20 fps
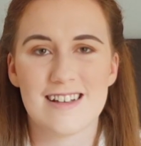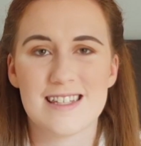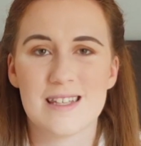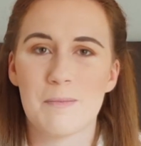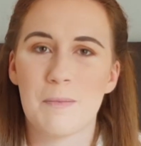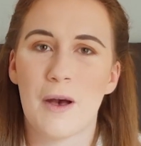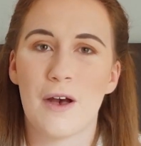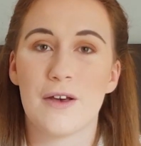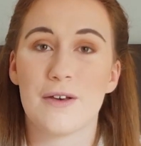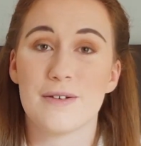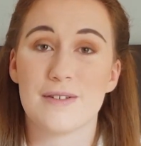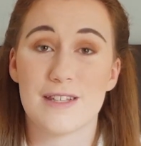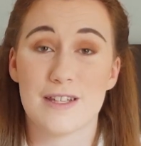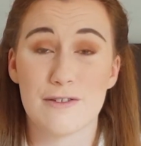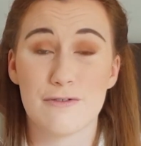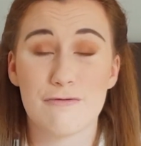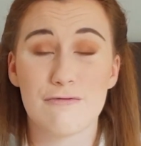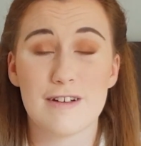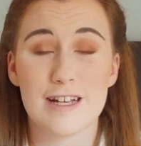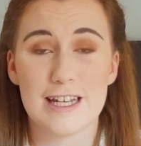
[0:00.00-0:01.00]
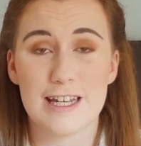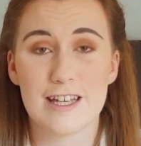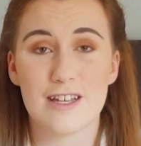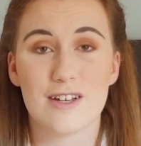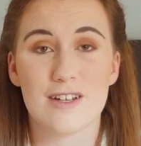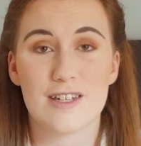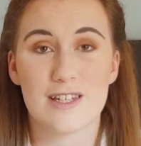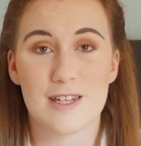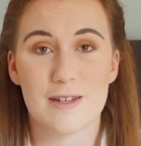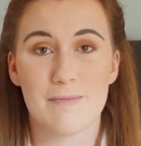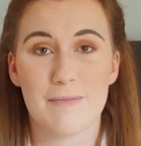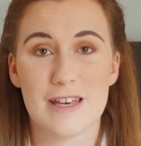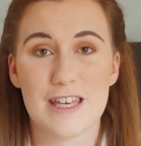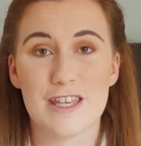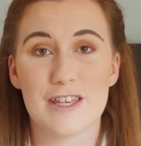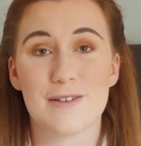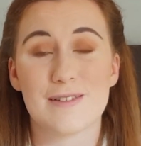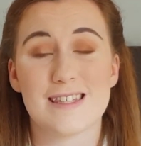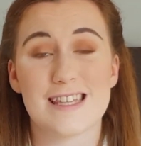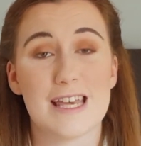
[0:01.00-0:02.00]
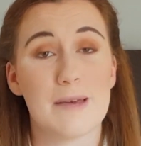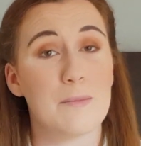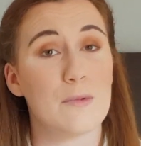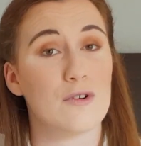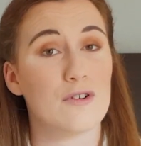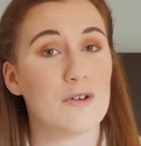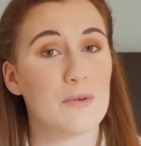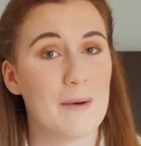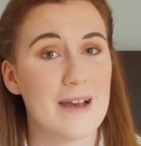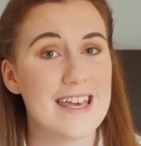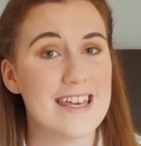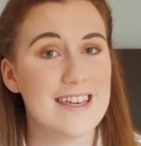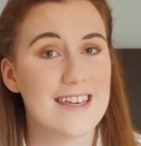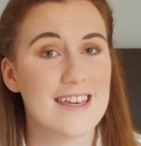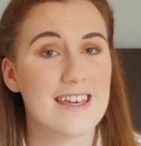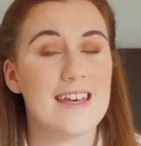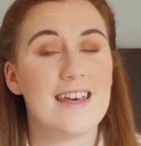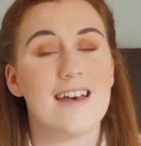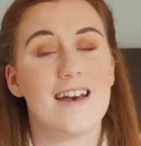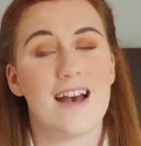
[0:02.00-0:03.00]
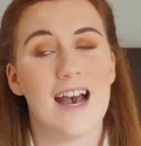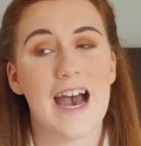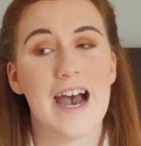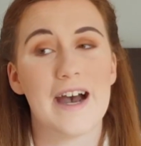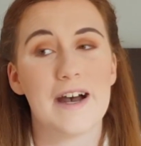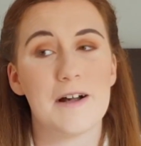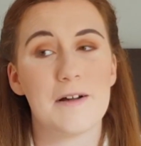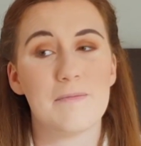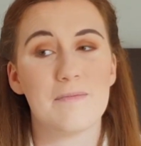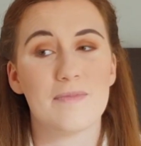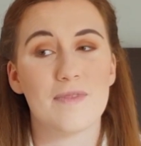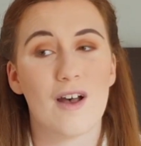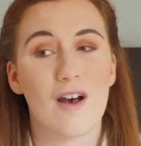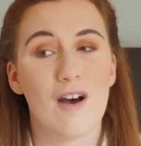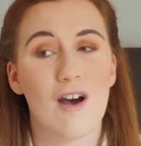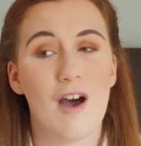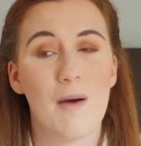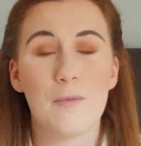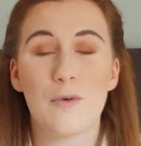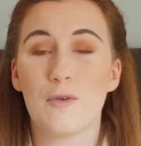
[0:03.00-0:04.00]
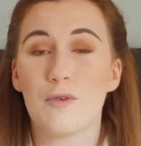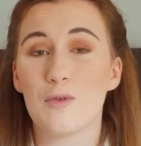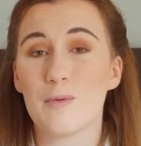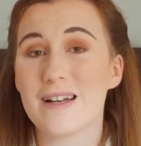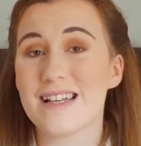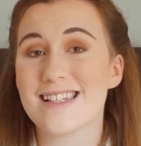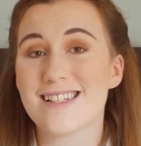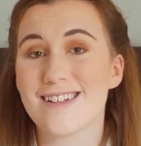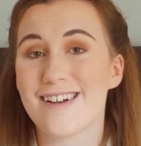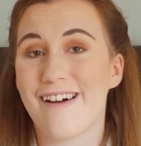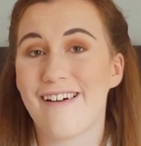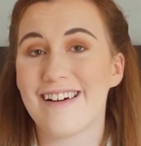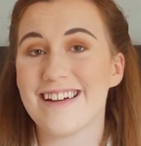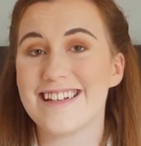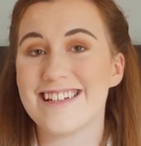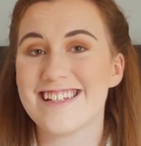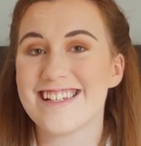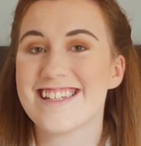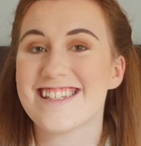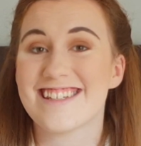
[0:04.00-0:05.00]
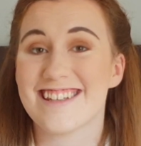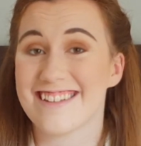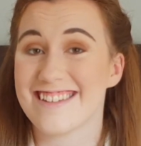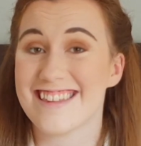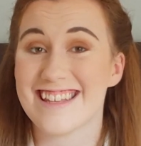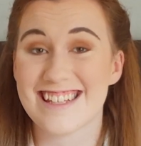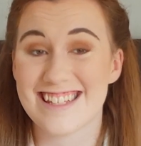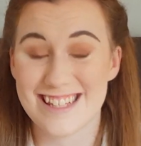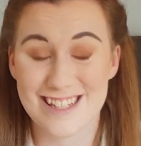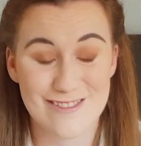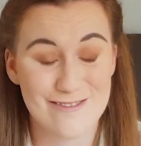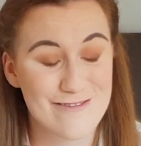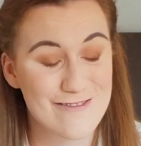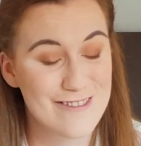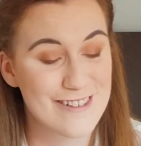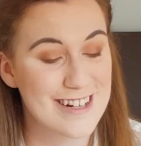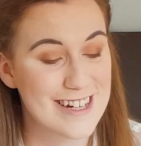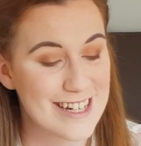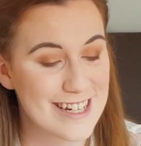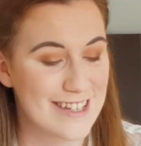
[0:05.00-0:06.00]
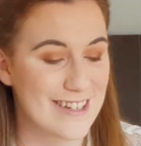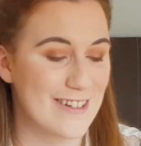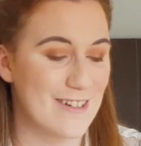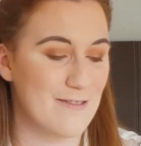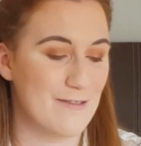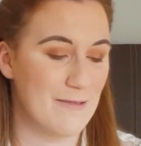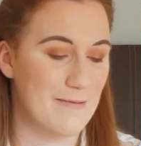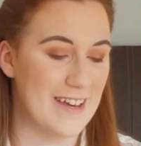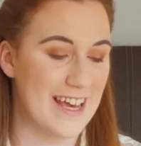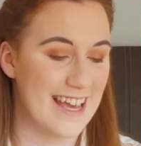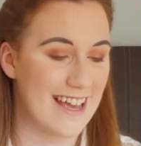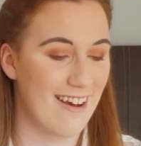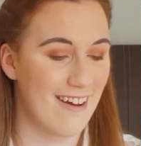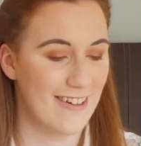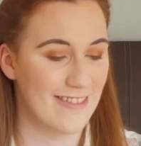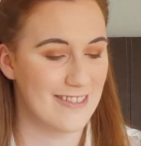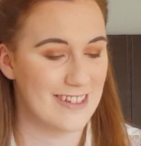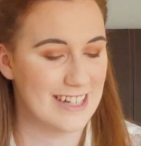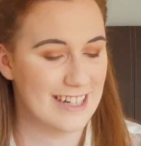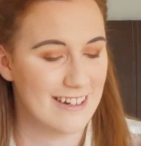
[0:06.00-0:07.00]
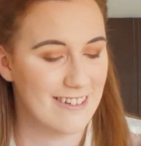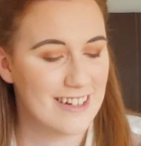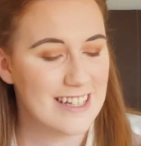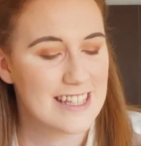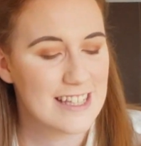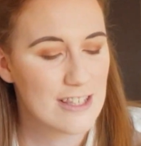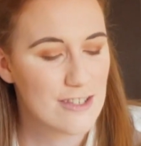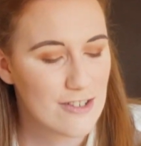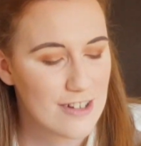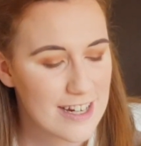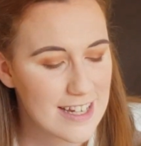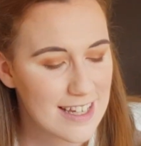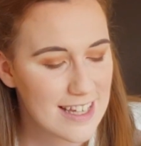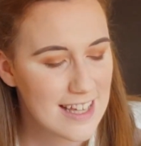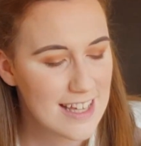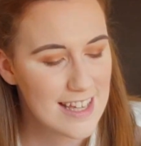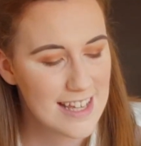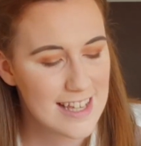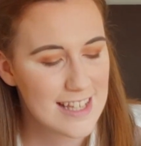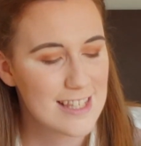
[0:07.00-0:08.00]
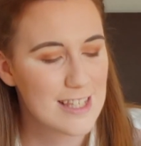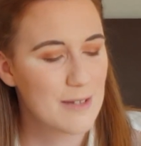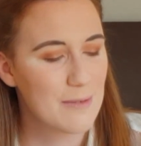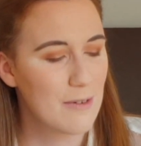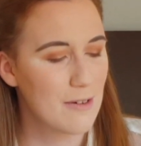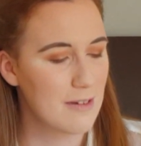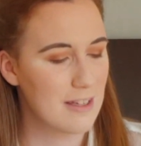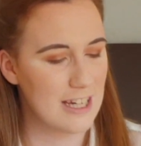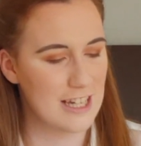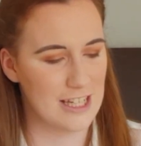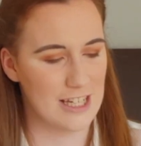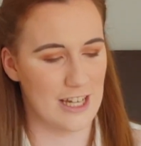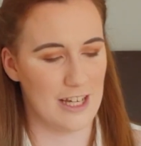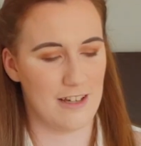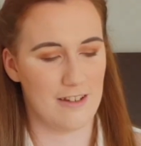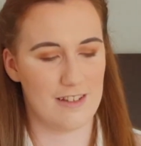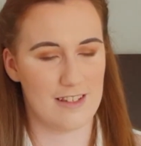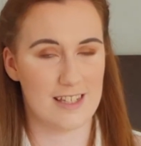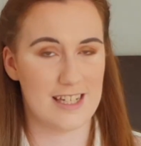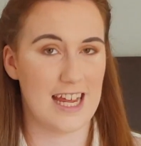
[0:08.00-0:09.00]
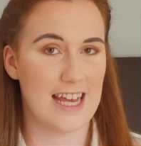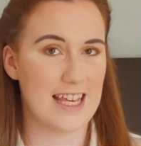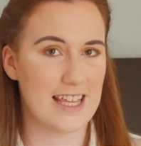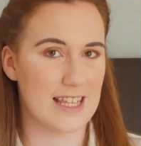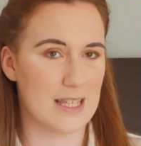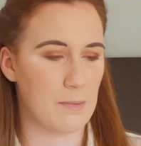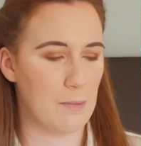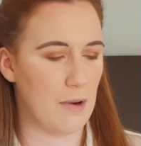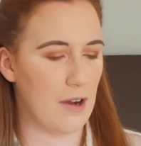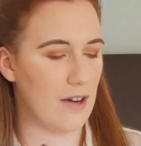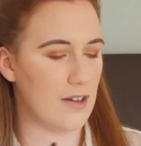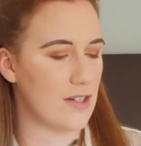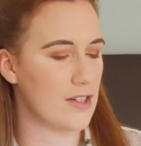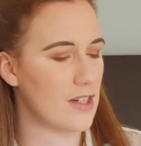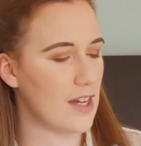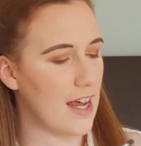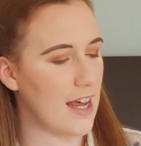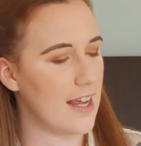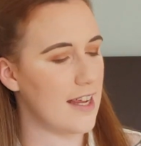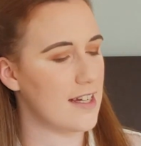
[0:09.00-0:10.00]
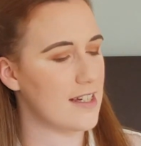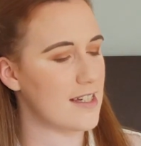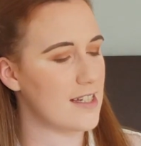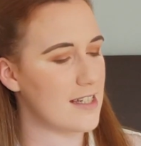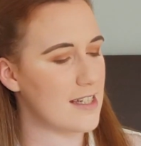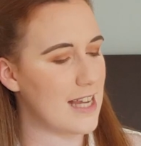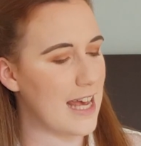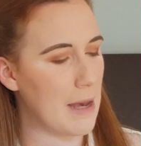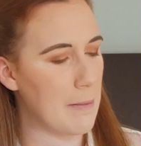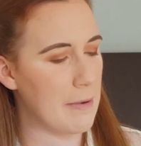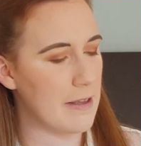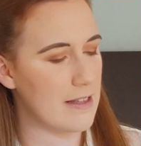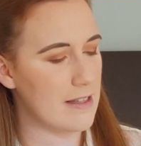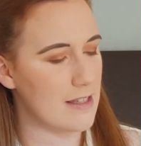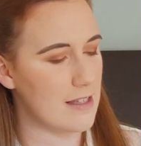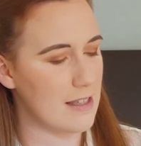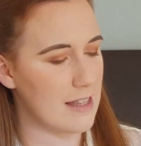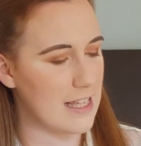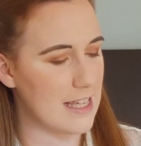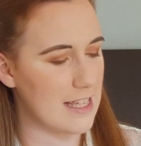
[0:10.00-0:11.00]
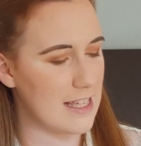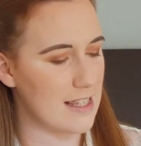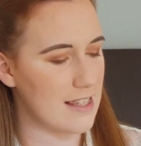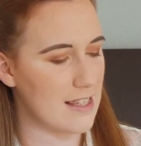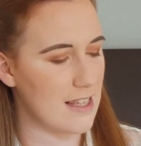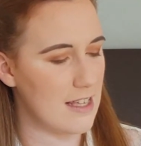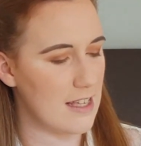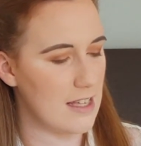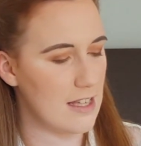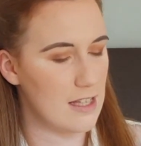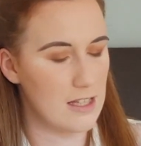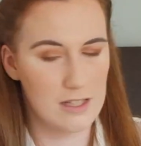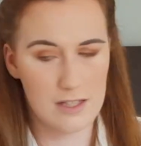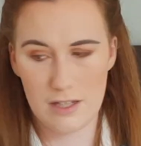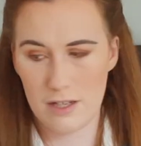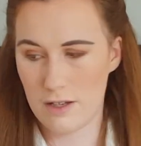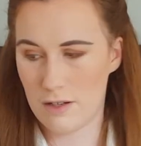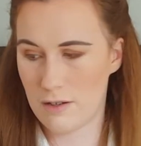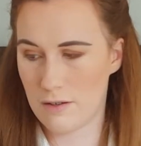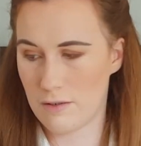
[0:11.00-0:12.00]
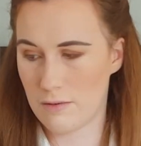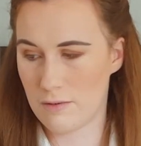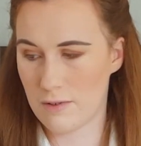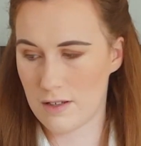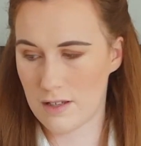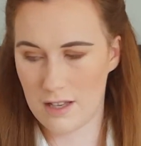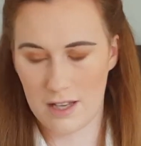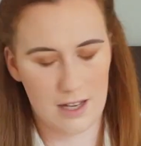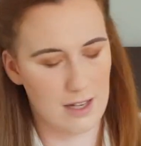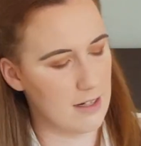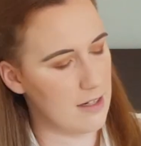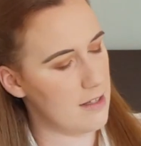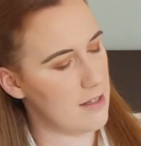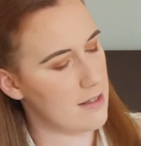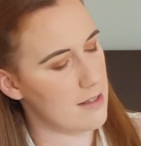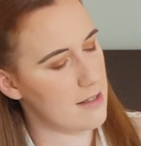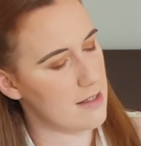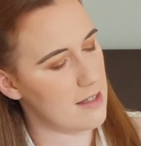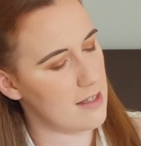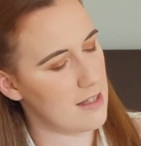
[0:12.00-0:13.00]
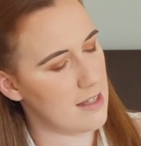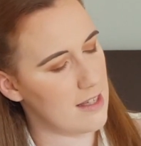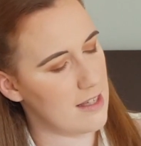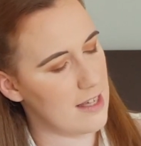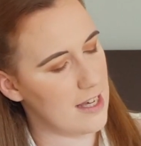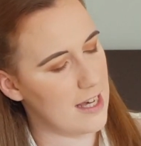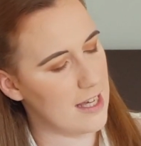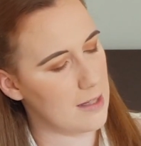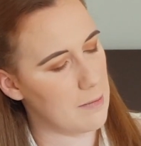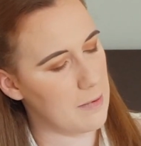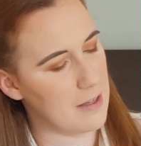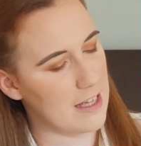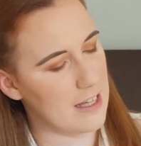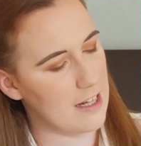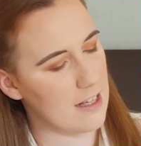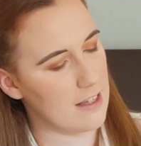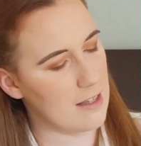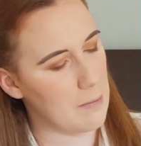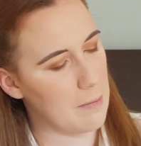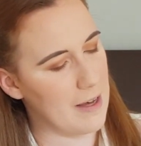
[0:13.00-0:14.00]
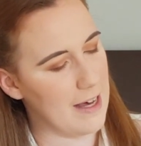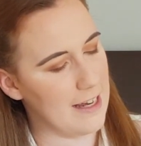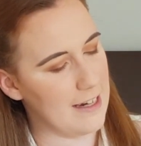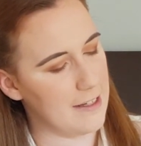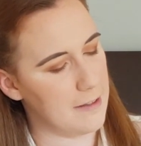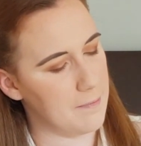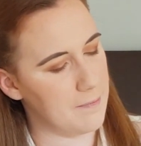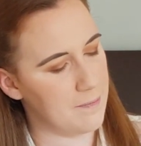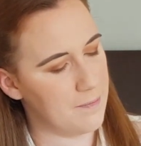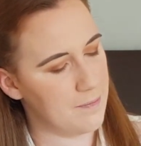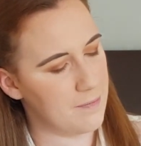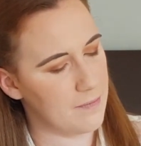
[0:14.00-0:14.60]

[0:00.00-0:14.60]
I suppose, is really good to make you seem more awake. I'm always tired, so this is really good for me. I really like this trick. So what I'm going to do is take this brush and tap into these two colours at the beginning of the palette.